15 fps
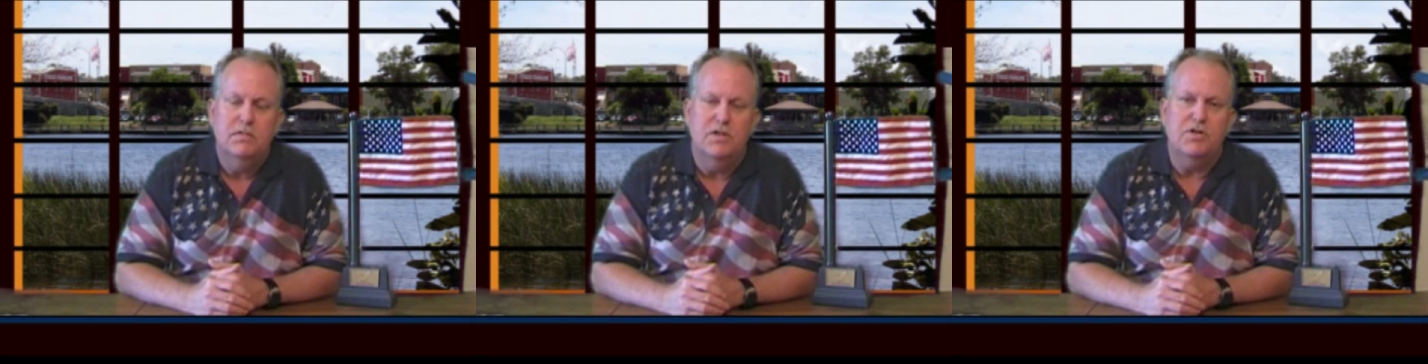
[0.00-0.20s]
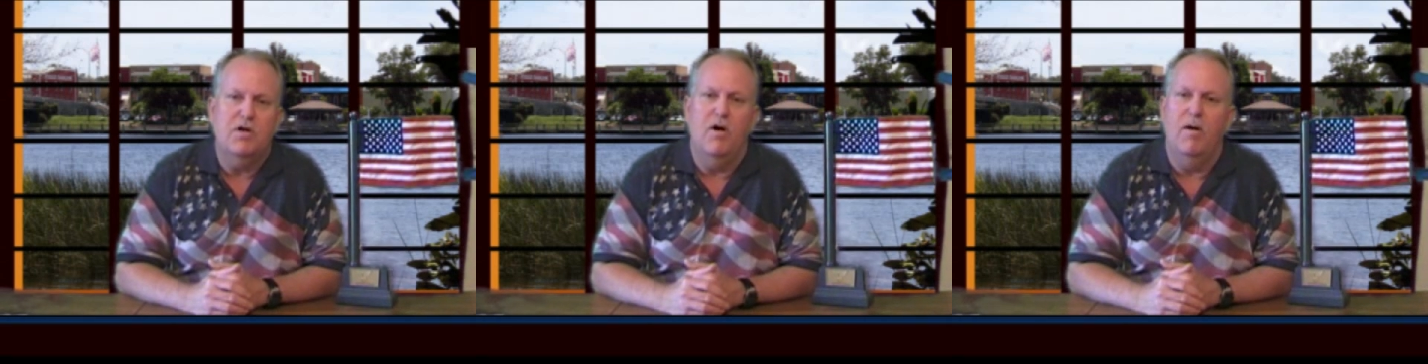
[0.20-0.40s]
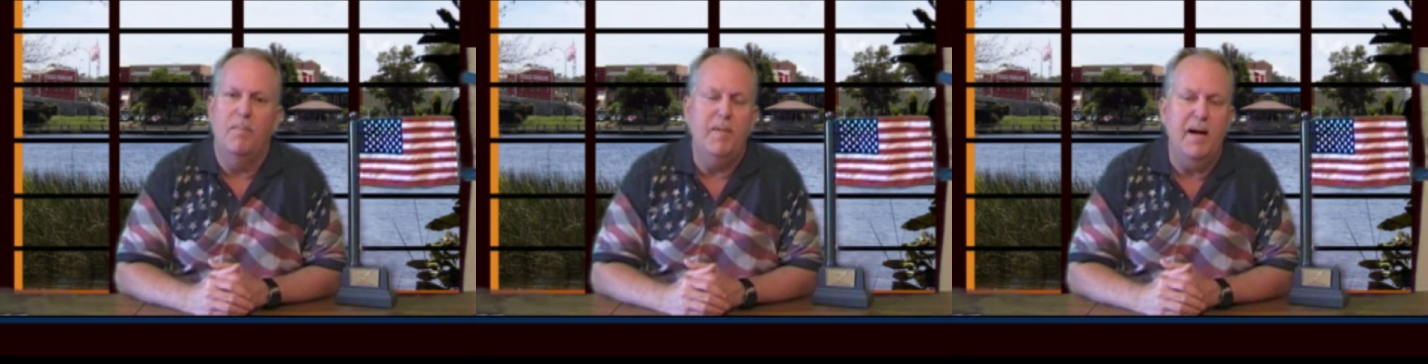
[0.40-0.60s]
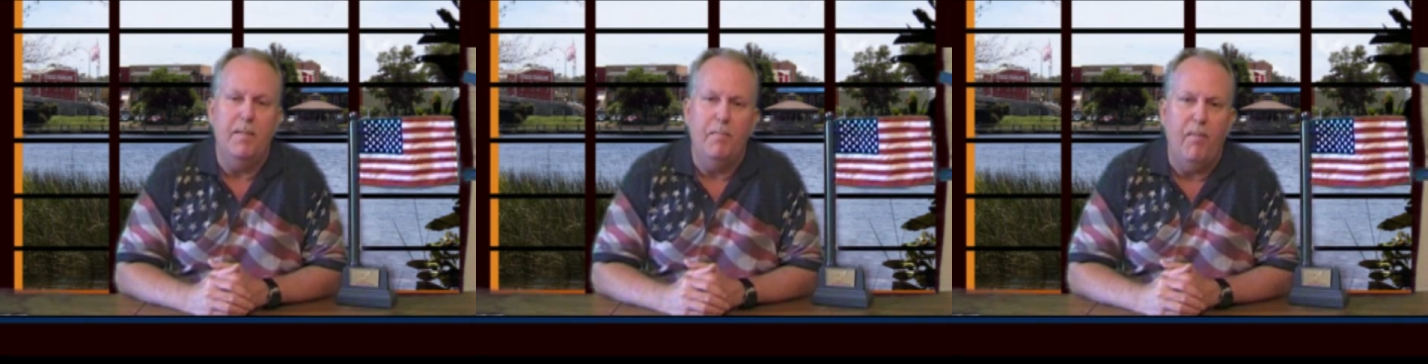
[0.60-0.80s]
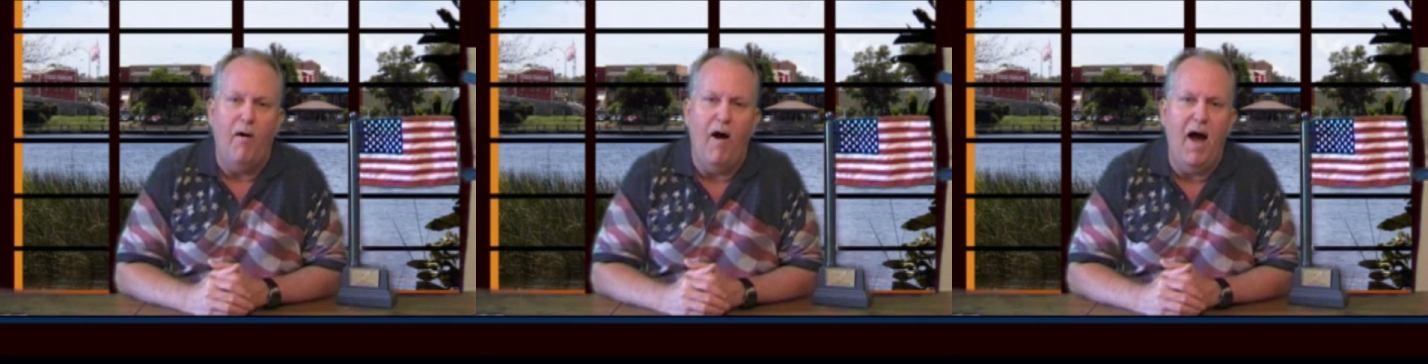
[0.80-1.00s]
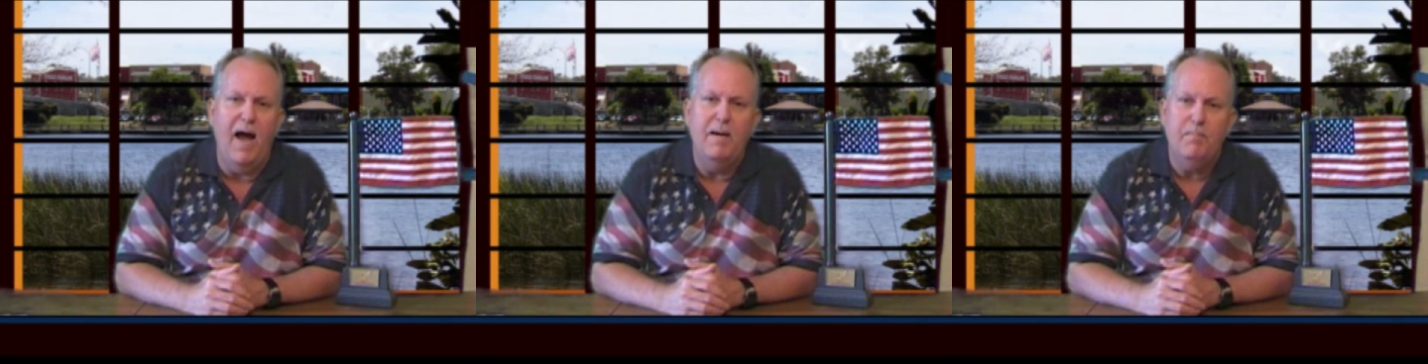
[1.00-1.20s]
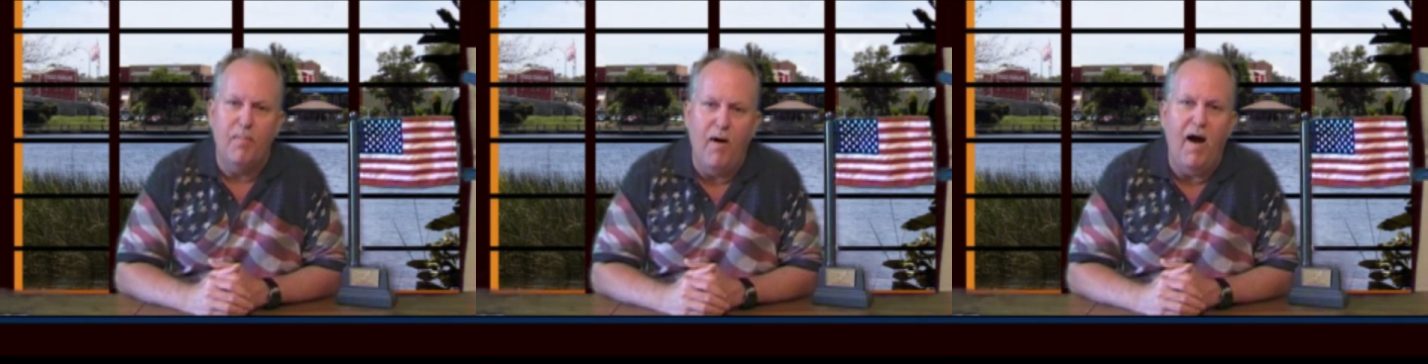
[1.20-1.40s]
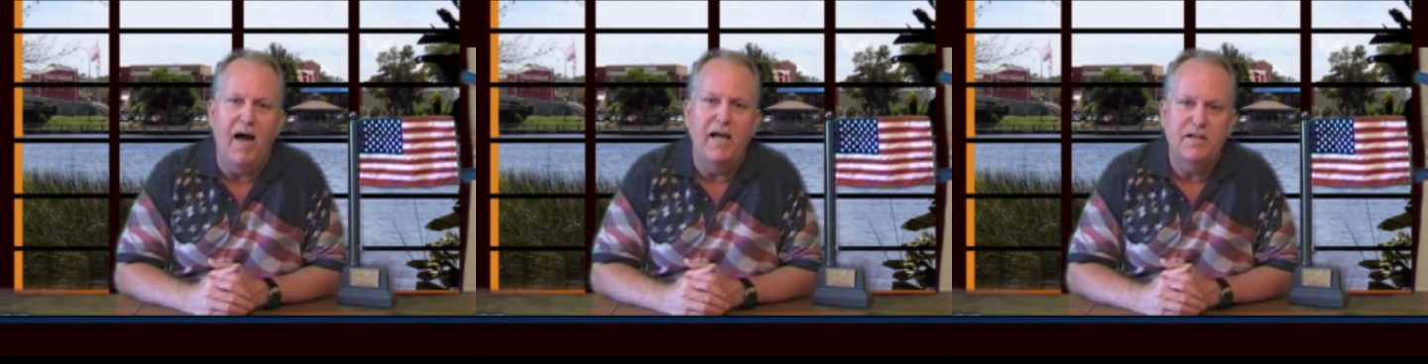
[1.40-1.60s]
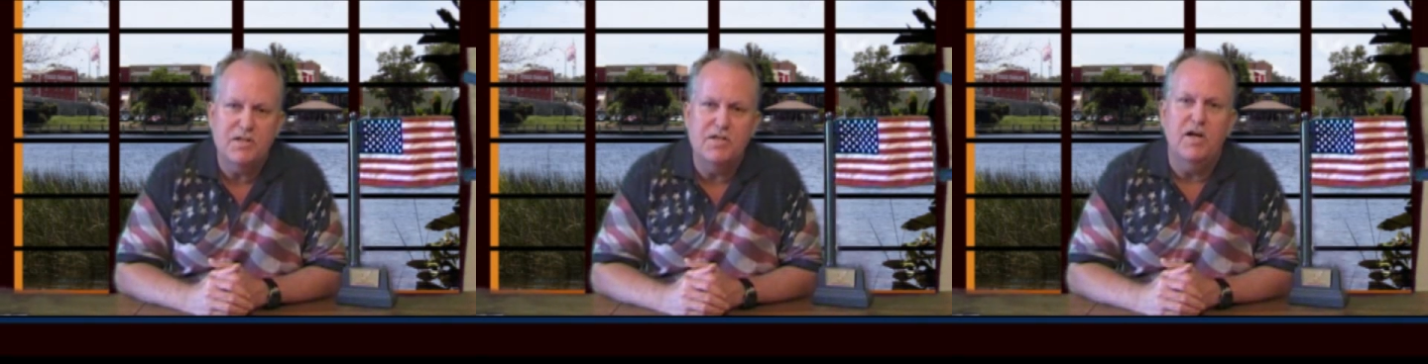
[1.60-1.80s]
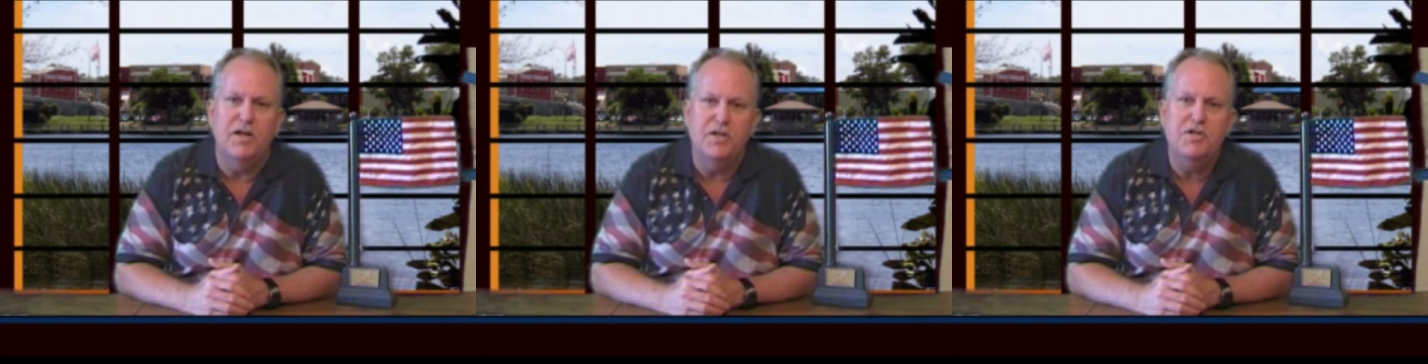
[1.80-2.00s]
It's going to be a bright, bright,
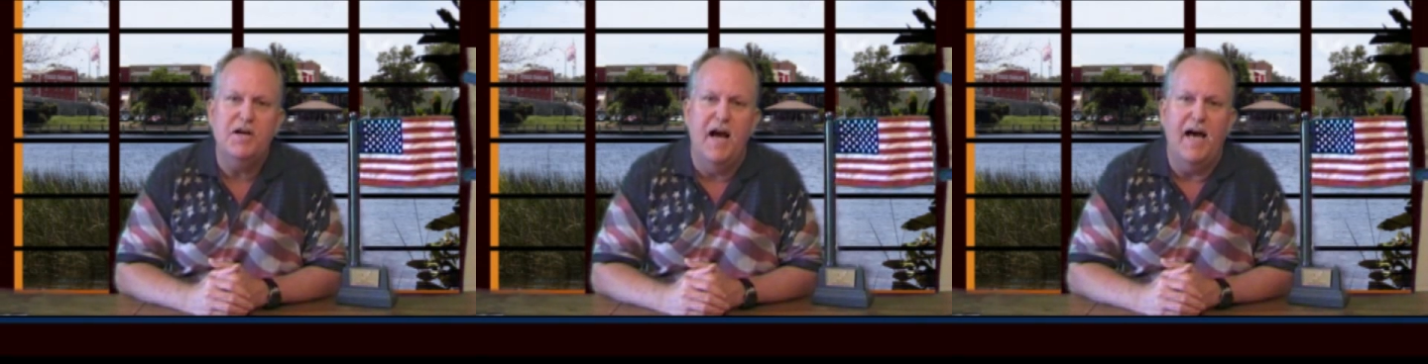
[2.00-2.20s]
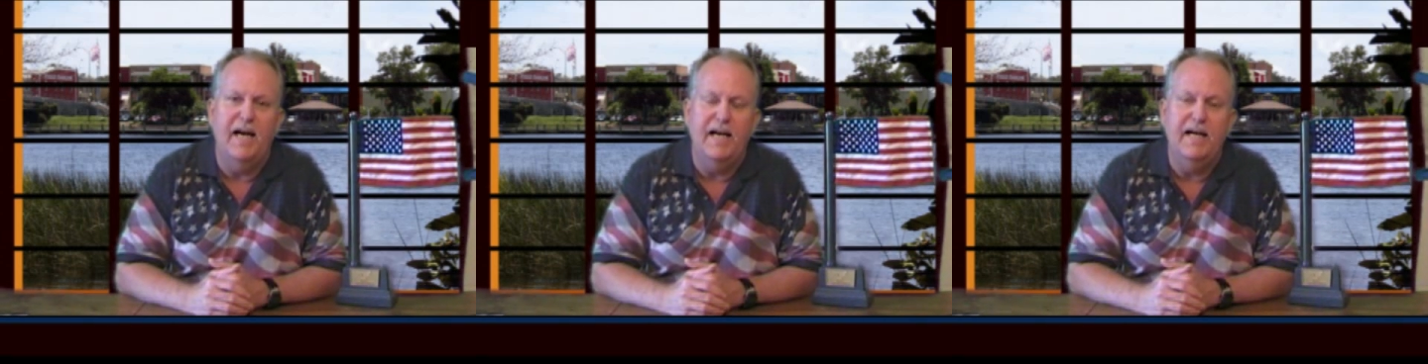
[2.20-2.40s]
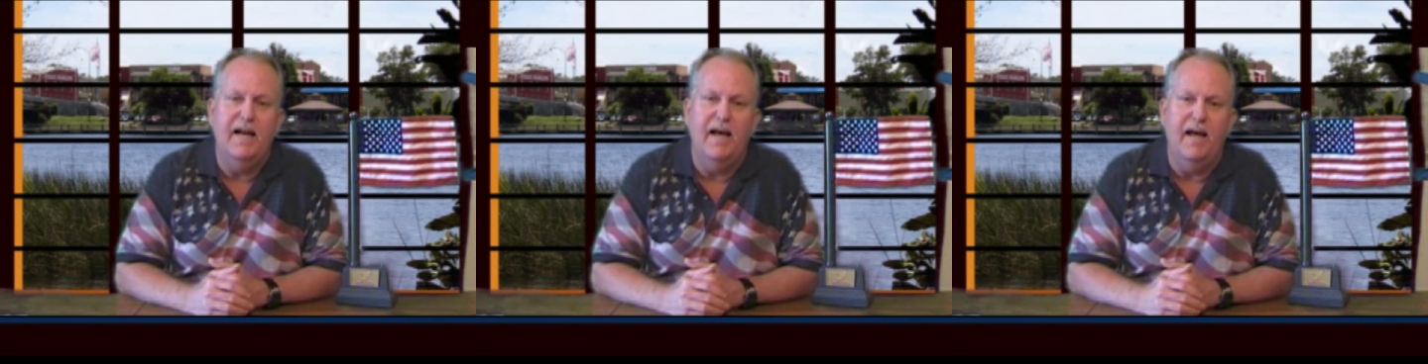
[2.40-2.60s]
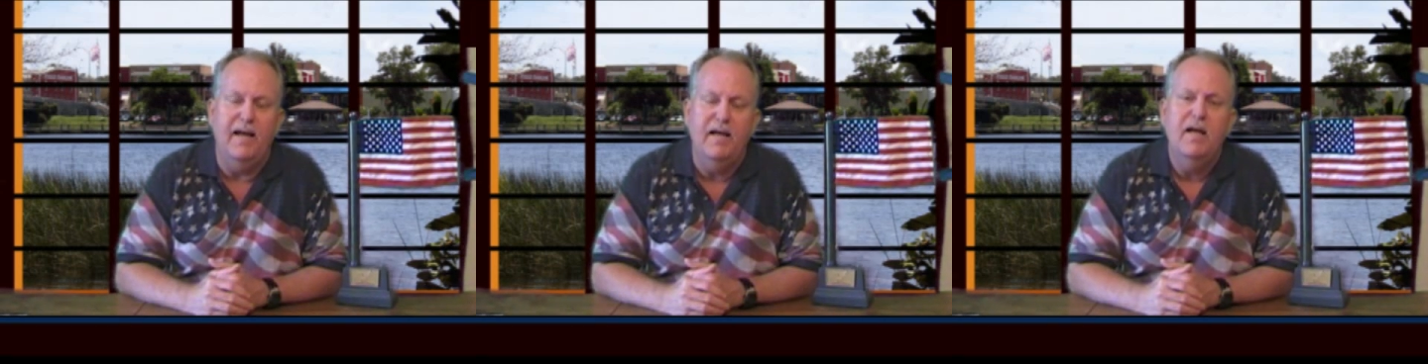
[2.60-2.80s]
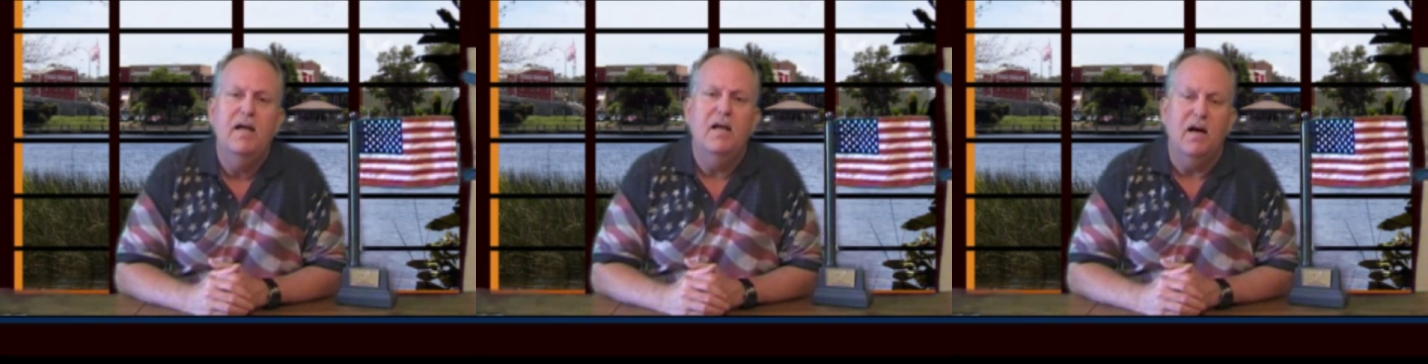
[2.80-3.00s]
sunshiny day.